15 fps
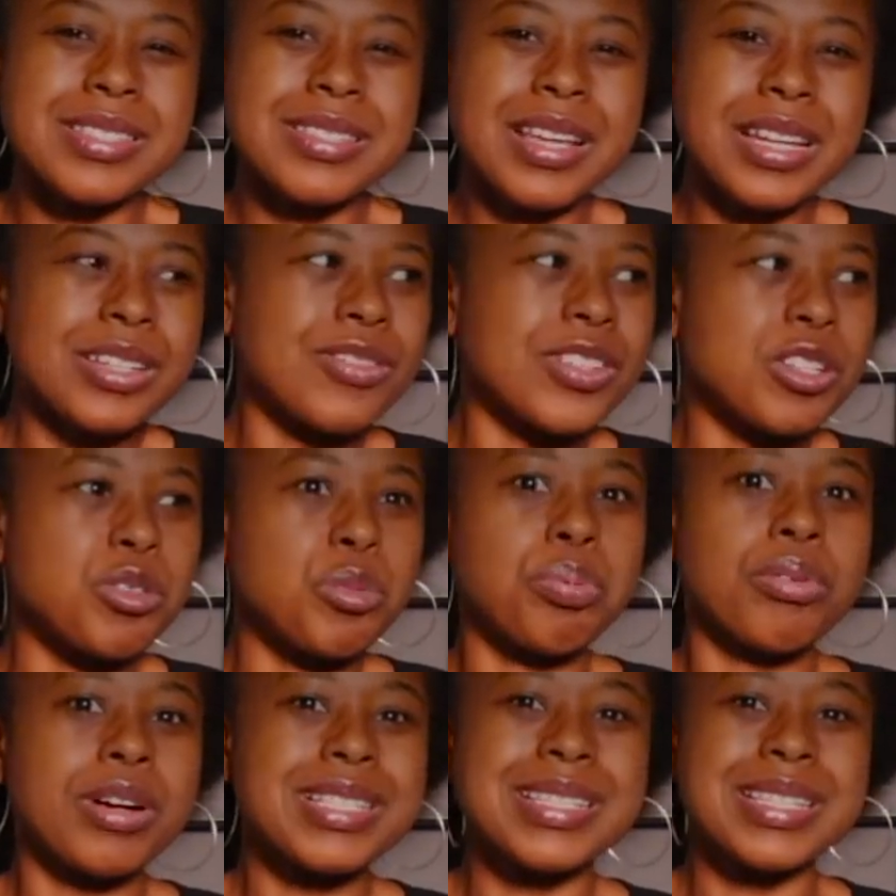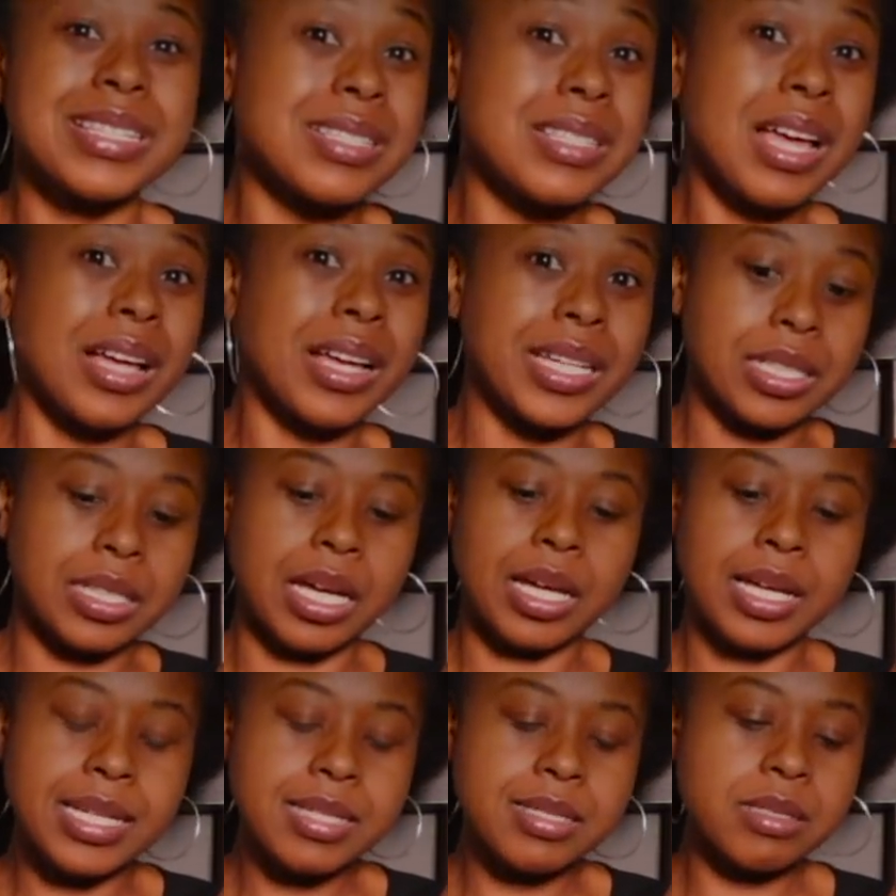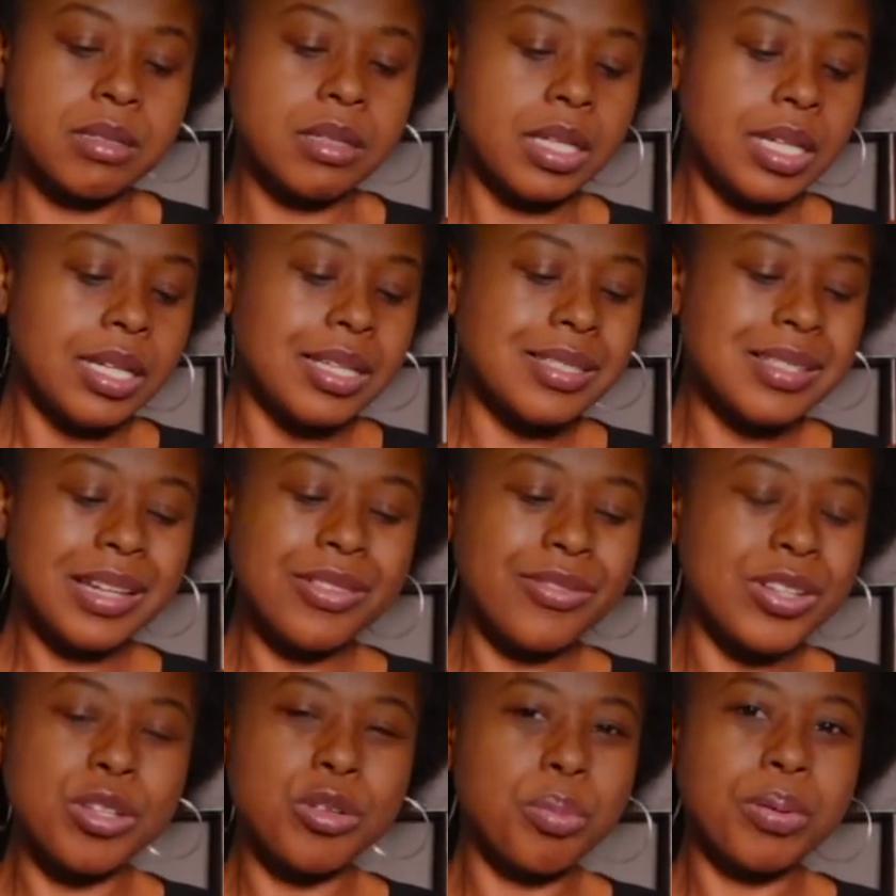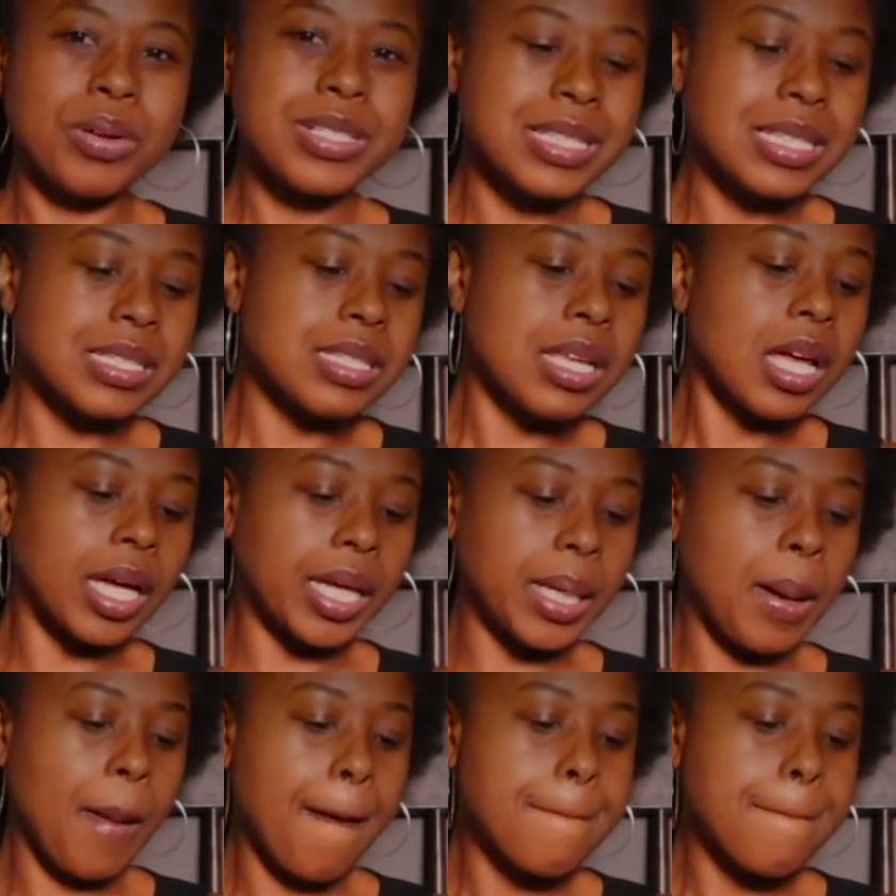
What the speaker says: It's not even a depressing sign, guys. It's not even a depressing sign.